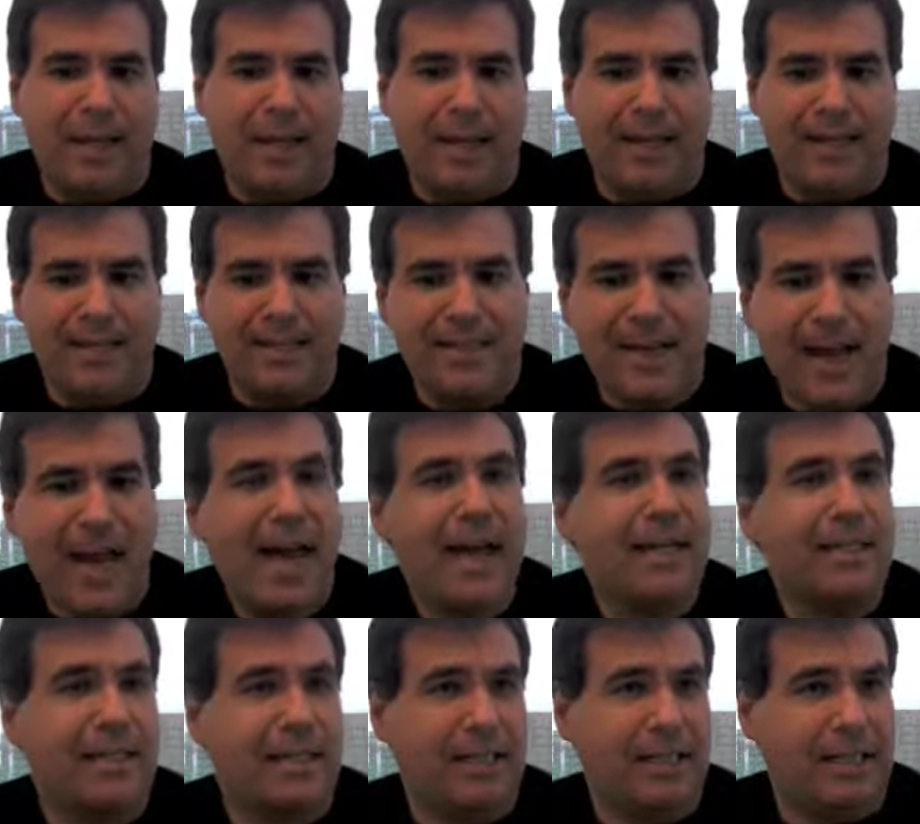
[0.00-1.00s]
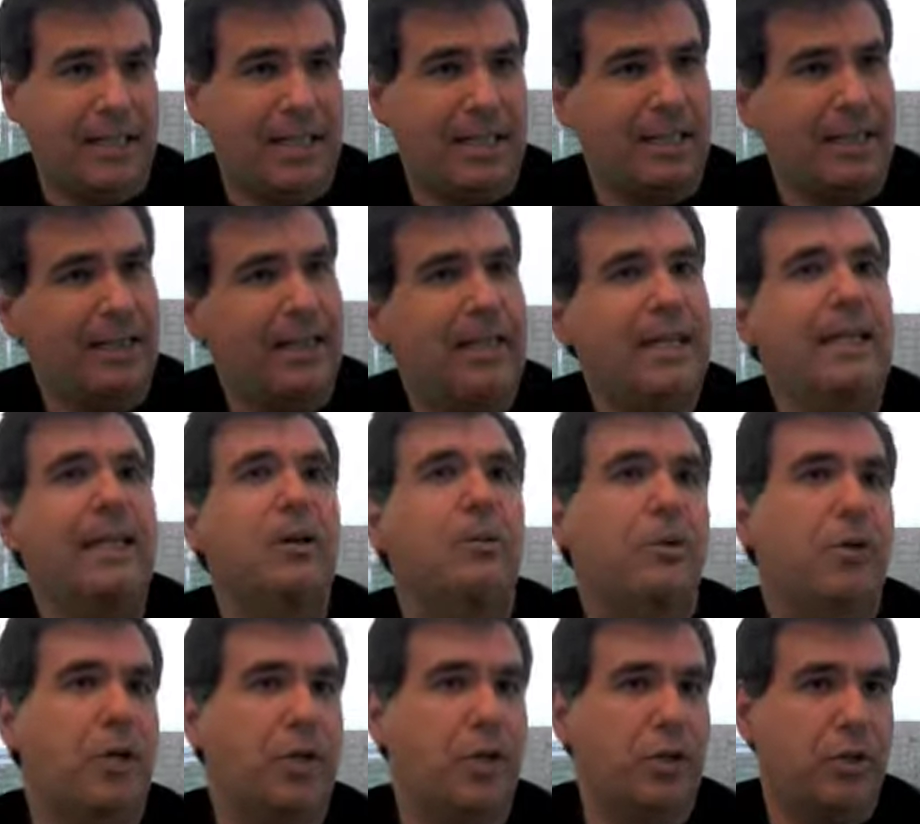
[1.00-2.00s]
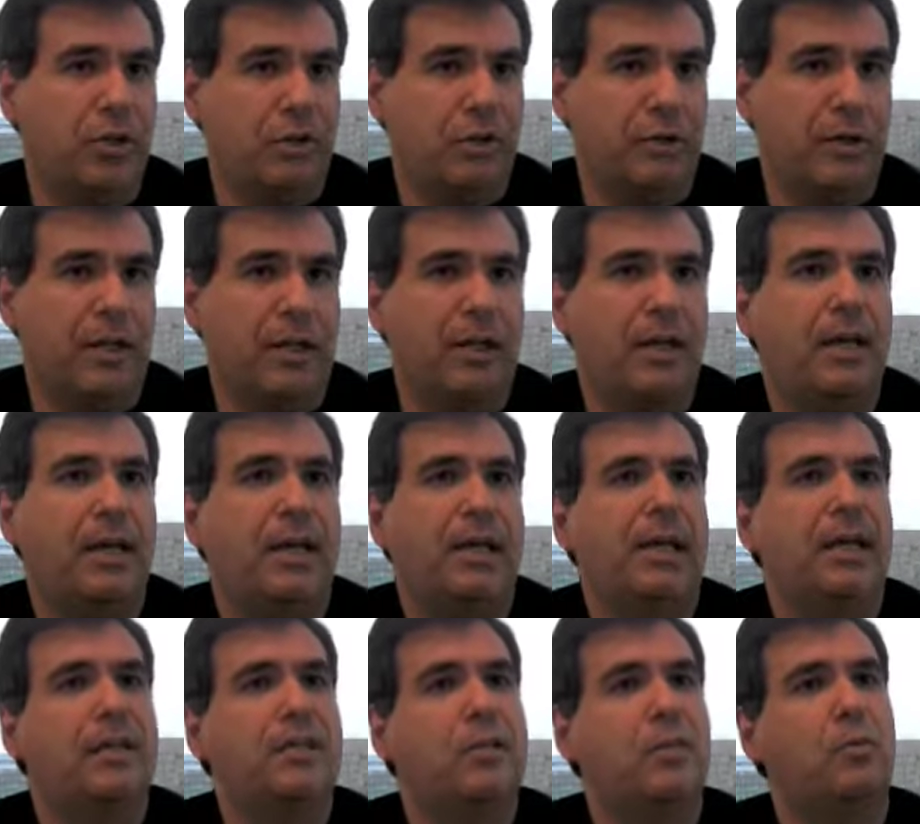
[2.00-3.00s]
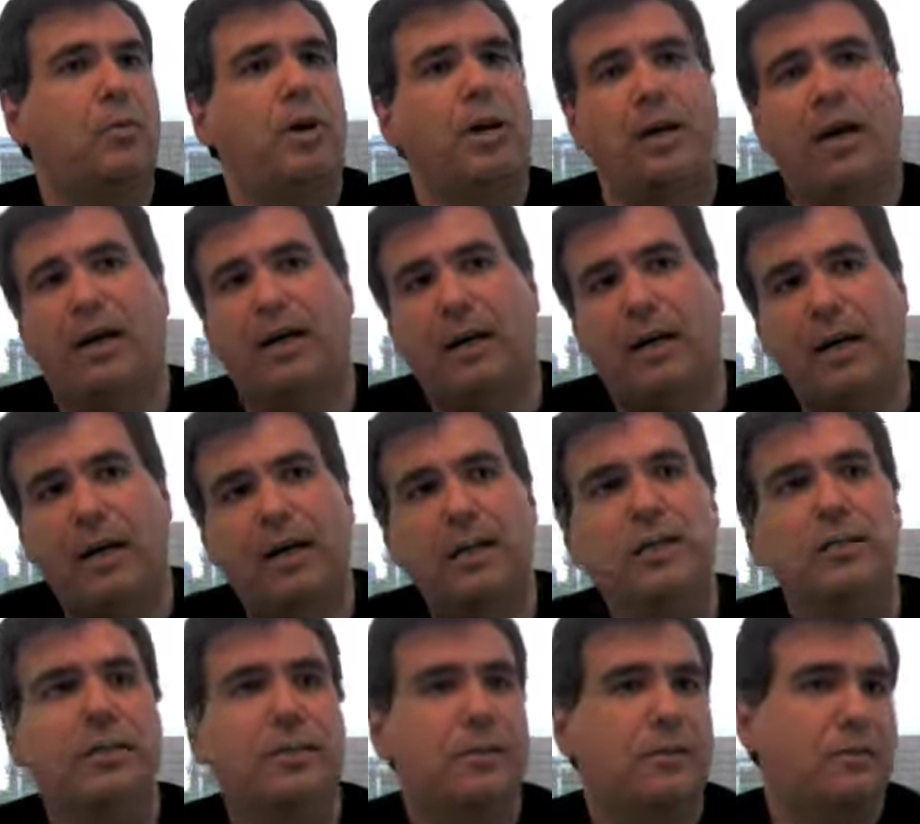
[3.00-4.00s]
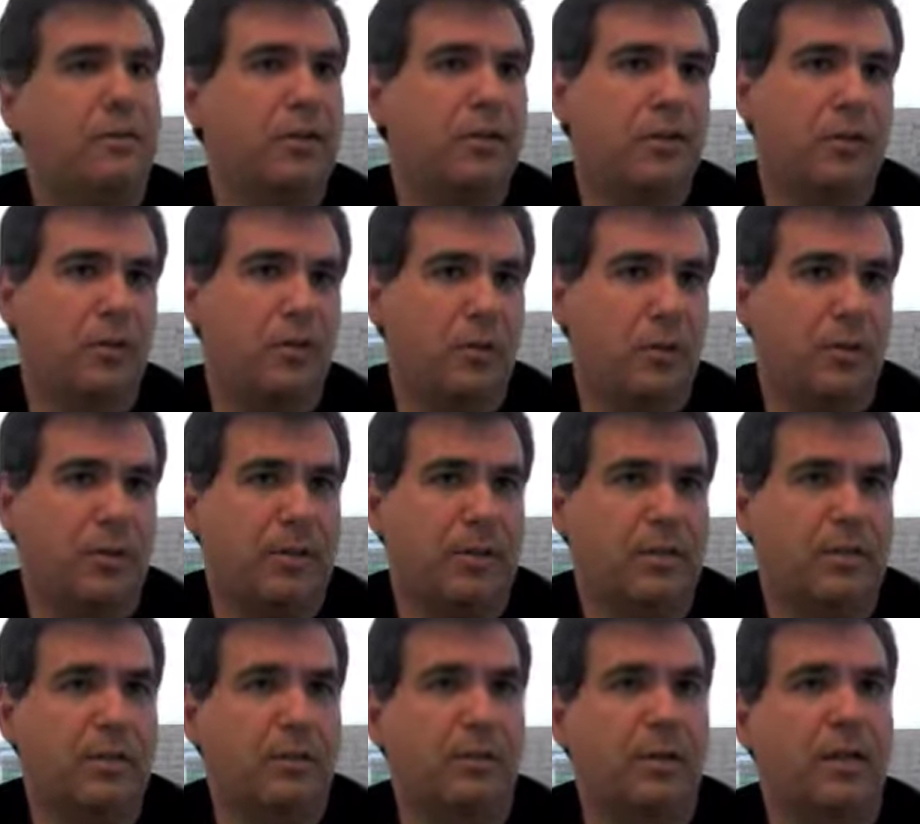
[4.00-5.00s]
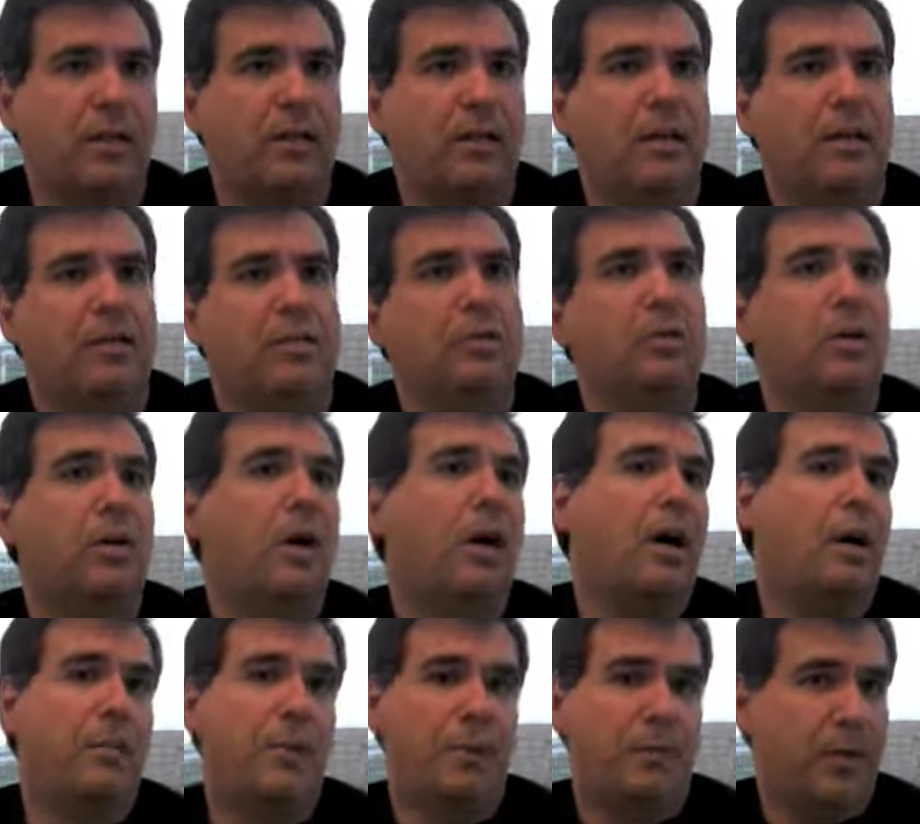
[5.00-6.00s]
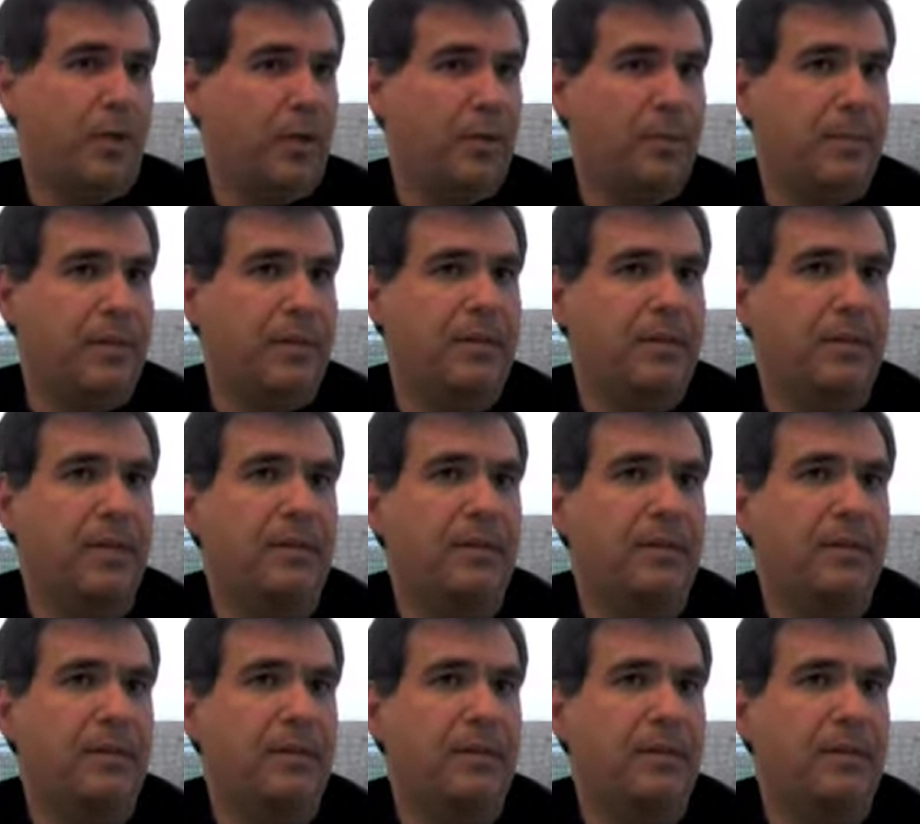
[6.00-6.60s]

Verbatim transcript: and tactically link what you're doing into what hundreds of other groups are doing to a common purpose.